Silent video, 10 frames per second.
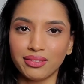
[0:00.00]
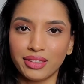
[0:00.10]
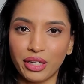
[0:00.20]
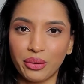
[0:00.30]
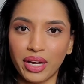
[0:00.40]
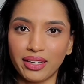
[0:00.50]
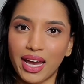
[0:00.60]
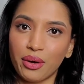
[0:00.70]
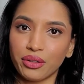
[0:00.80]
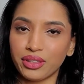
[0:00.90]
you know, and
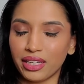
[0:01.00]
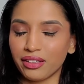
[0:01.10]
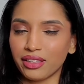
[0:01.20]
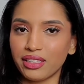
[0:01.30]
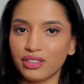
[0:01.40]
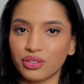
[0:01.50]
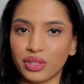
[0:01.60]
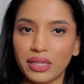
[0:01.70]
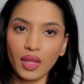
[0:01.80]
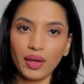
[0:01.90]
now they're in the industry.